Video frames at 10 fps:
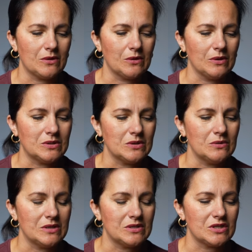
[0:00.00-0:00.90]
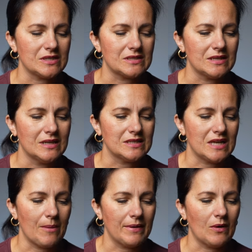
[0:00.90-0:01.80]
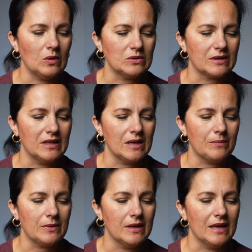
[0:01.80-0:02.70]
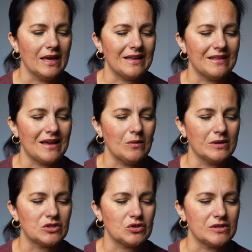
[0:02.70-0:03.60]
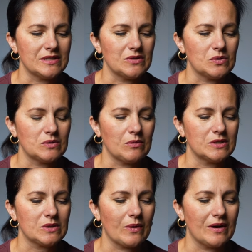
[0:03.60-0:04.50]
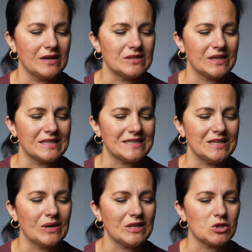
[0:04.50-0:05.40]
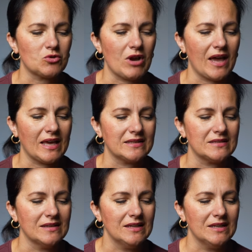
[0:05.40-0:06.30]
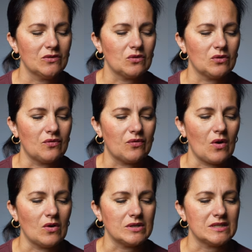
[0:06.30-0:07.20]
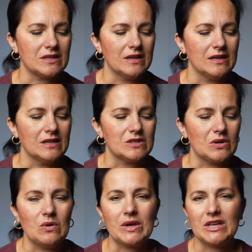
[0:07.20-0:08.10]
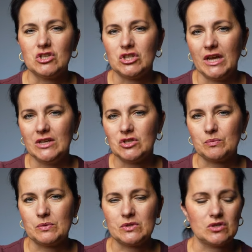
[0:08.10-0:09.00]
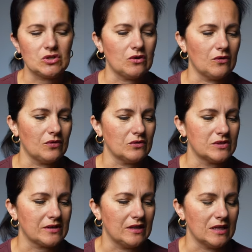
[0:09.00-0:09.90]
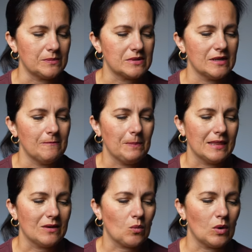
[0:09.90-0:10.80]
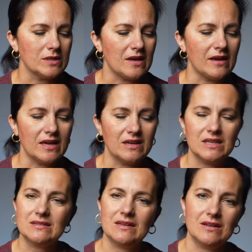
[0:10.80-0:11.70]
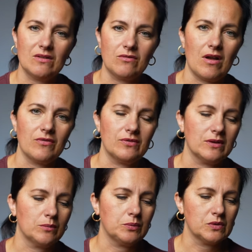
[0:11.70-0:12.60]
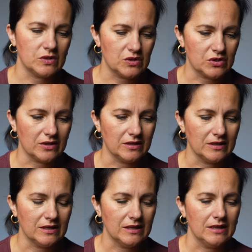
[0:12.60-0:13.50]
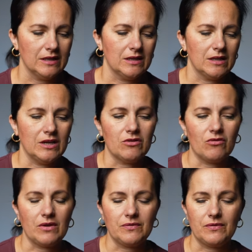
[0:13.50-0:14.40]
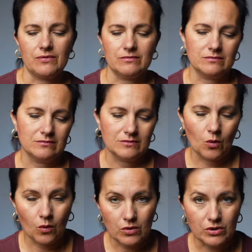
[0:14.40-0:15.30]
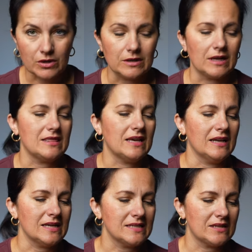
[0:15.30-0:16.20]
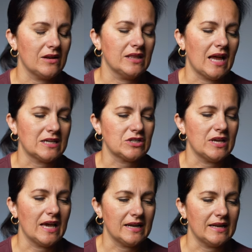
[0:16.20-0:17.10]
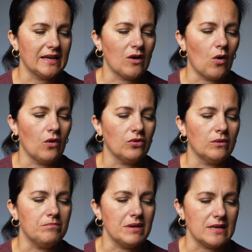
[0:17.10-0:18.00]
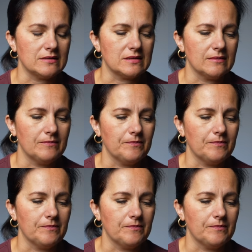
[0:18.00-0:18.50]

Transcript: All you do is just tap and hold the clip, and now it turns into small square, and as you can see, you can drag it to the front. So you can change the position of those clips. Once I had it in a rough position, in a rough order, then I started actually editing on the beat.